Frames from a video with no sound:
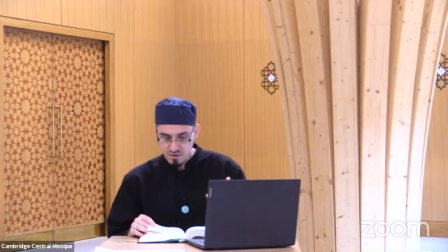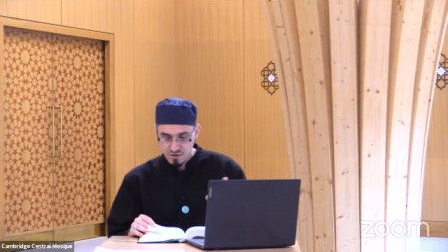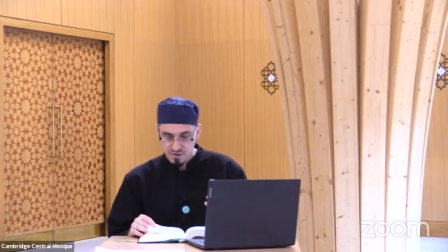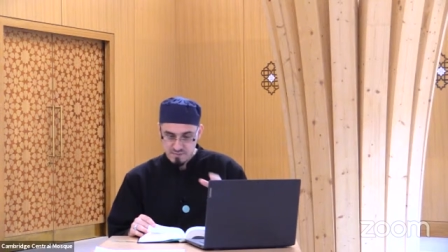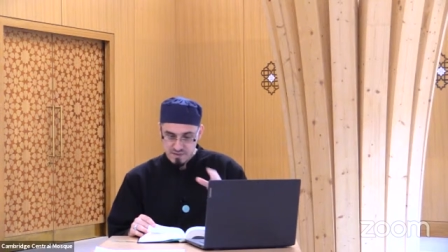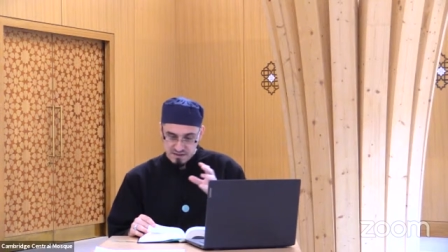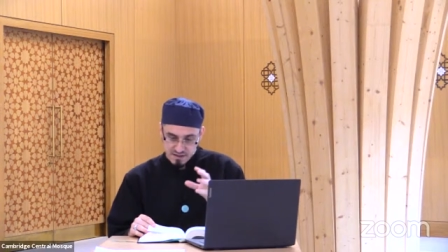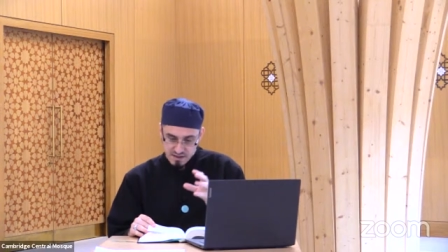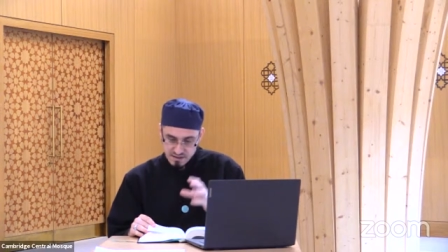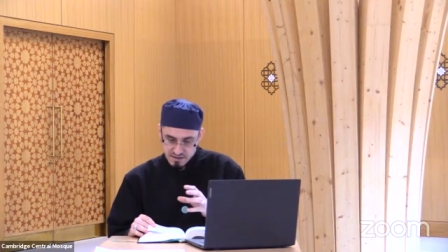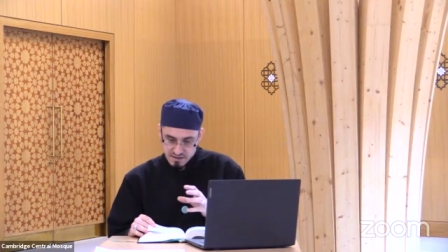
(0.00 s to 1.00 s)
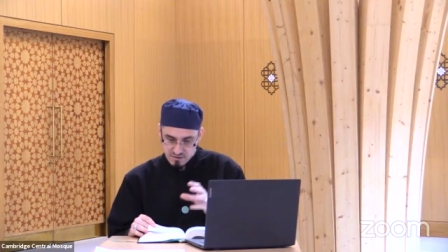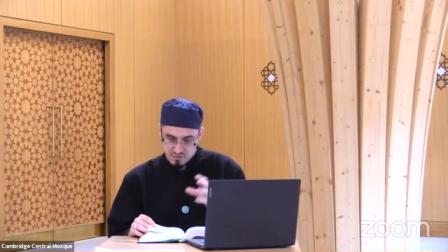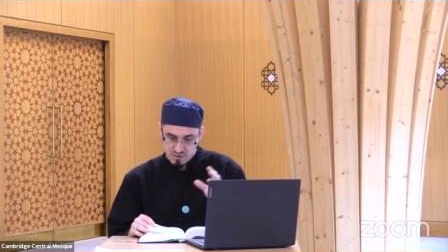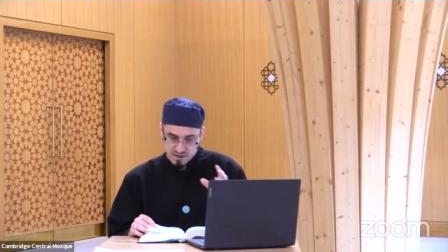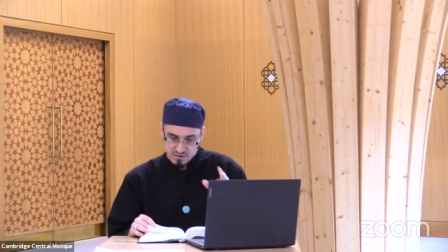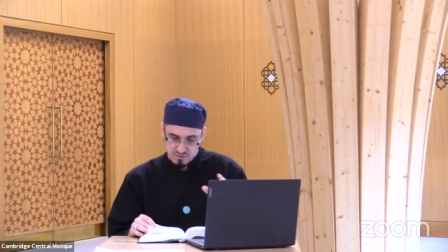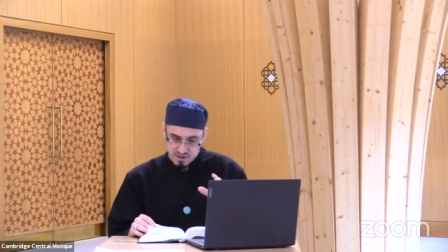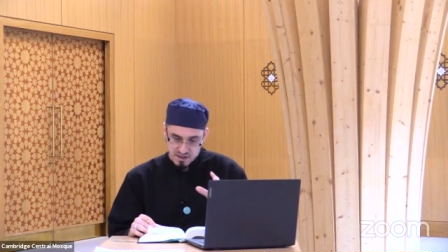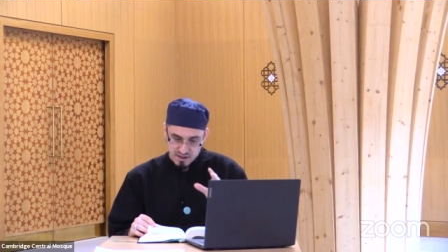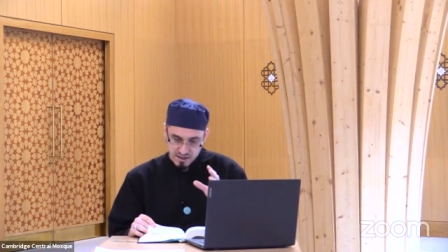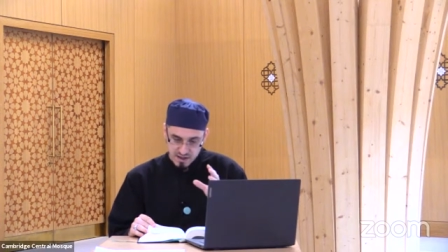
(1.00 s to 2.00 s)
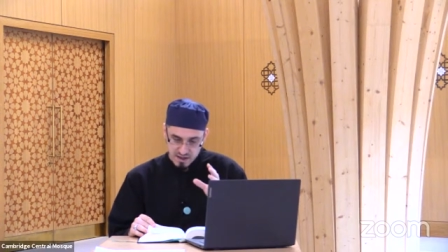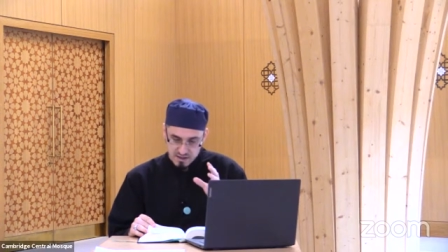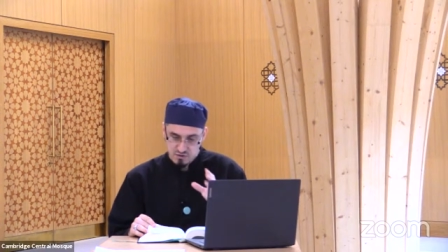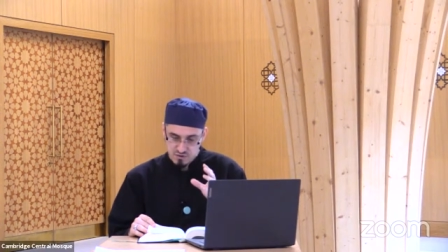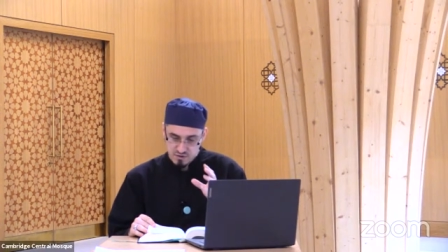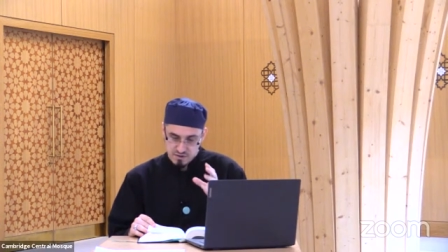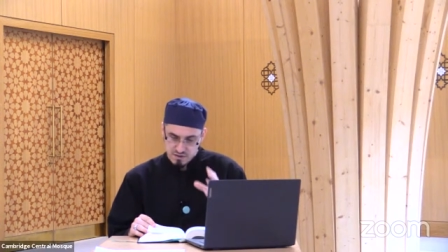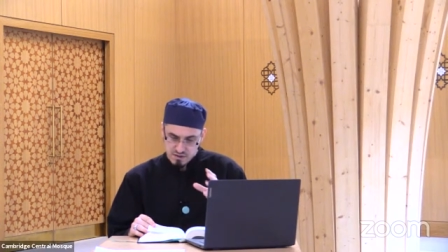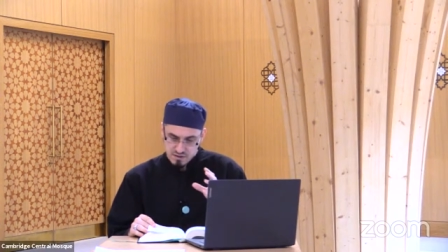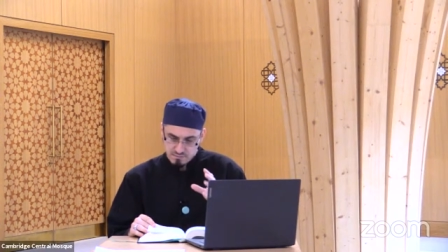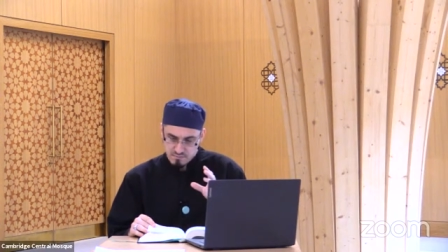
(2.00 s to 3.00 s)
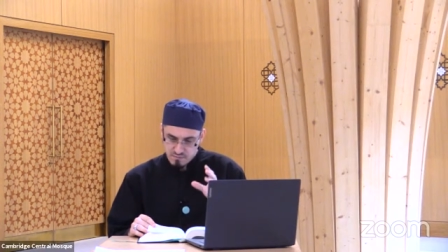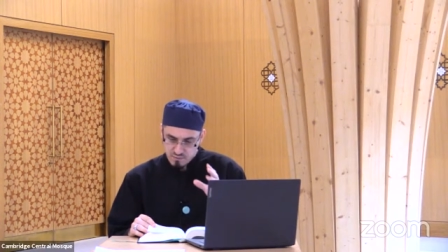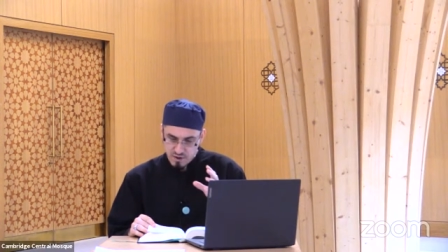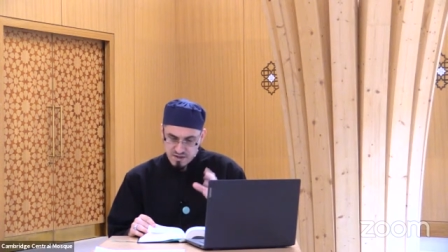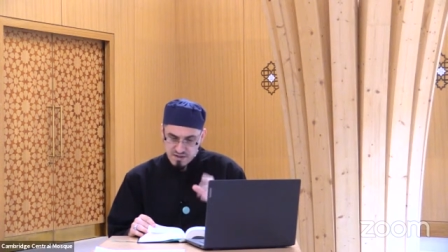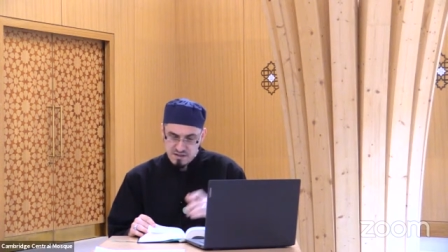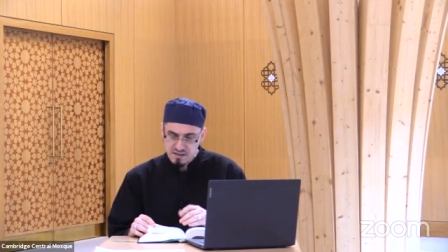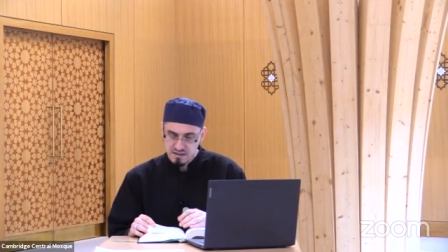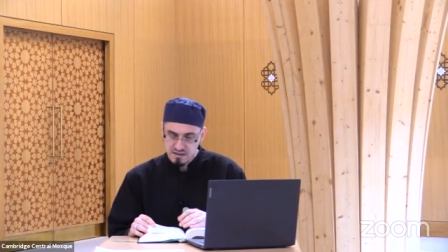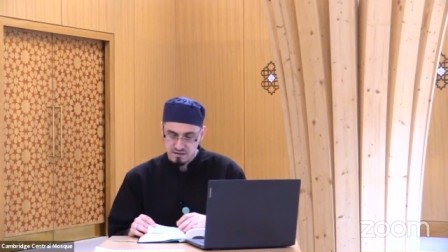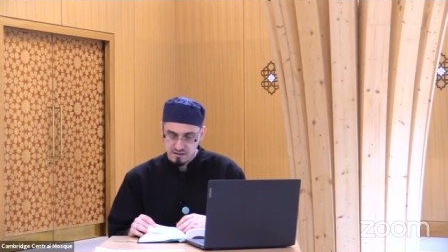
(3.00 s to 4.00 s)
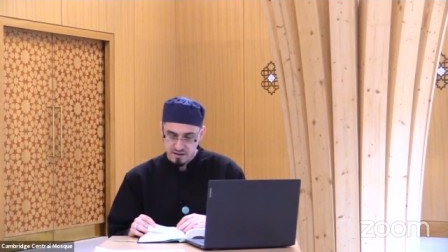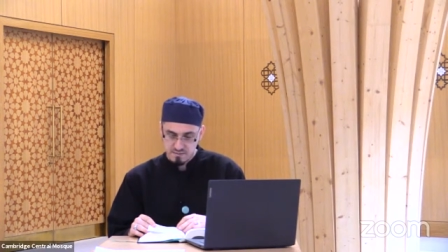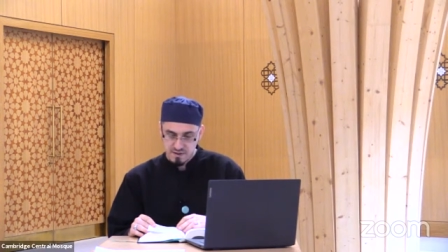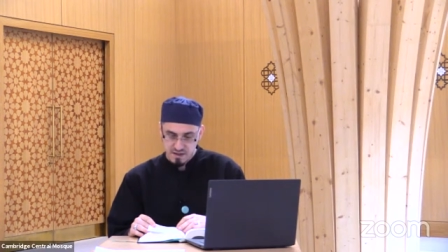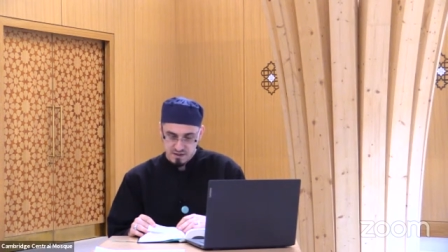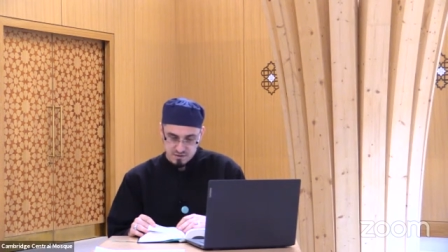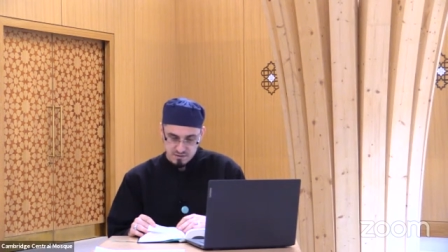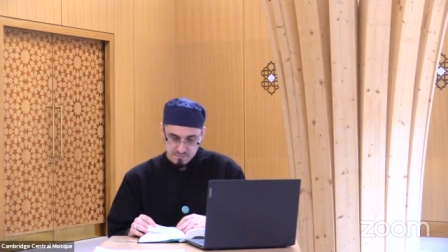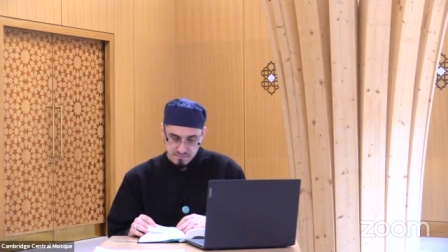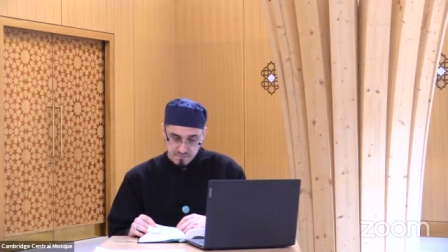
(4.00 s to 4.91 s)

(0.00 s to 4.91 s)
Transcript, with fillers: notion, but in this Surah and Surah Al-Hajj, quite detailed explanation.